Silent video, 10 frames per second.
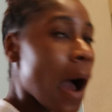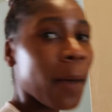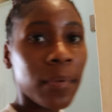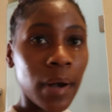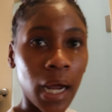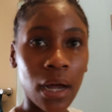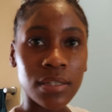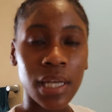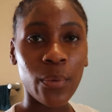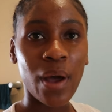Um, like I was
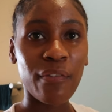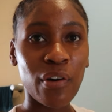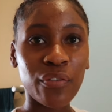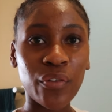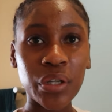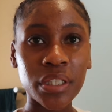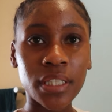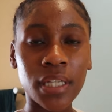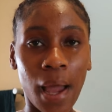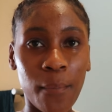saying, we have our
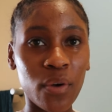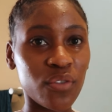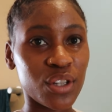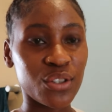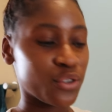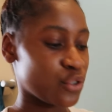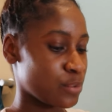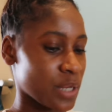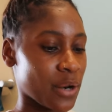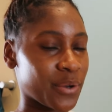first camera for this
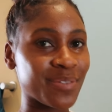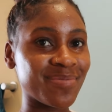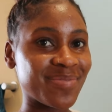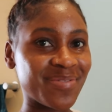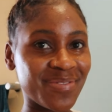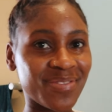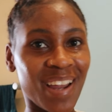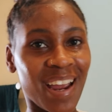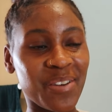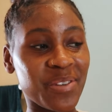YouTube channel.
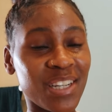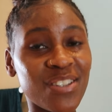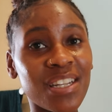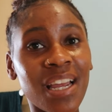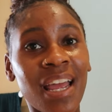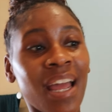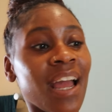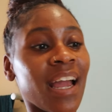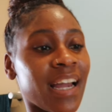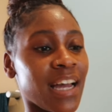Like we literally,
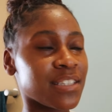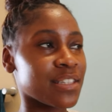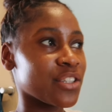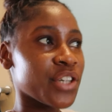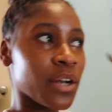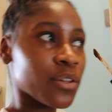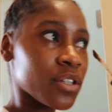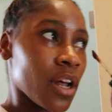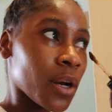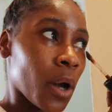guys, this channel
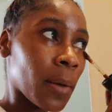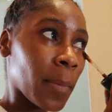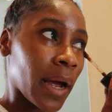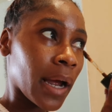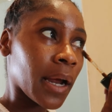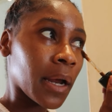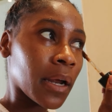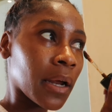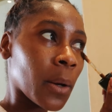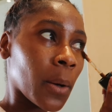started on my
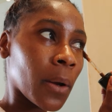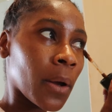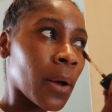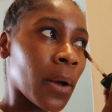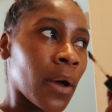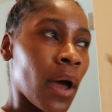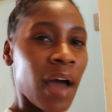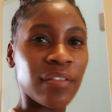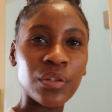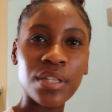
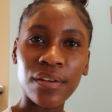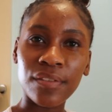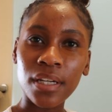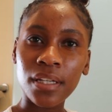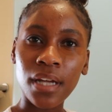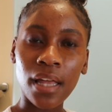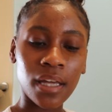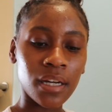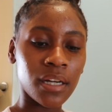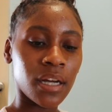iPhone 7, I
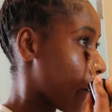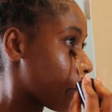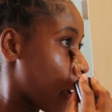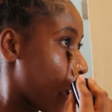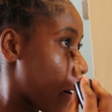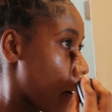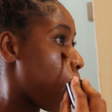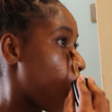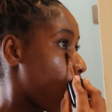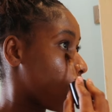think, in my
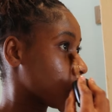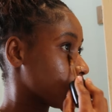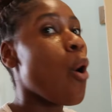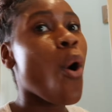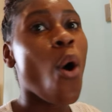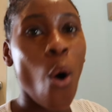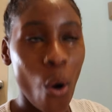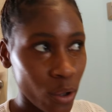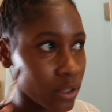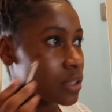old
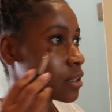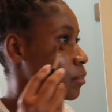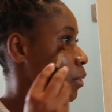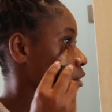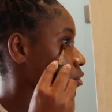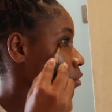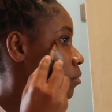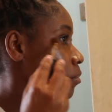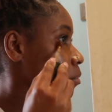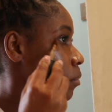old
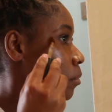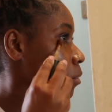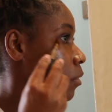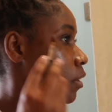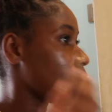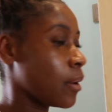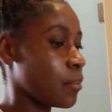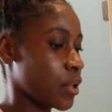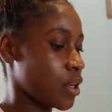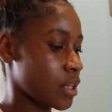bedroom
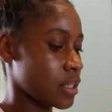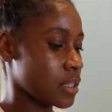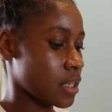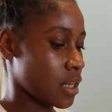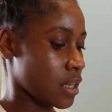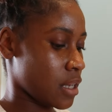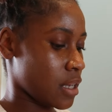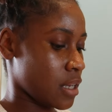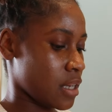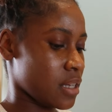because
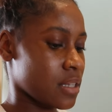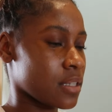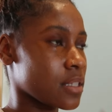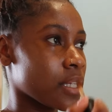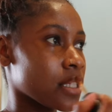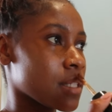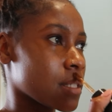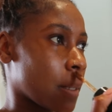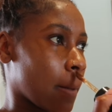since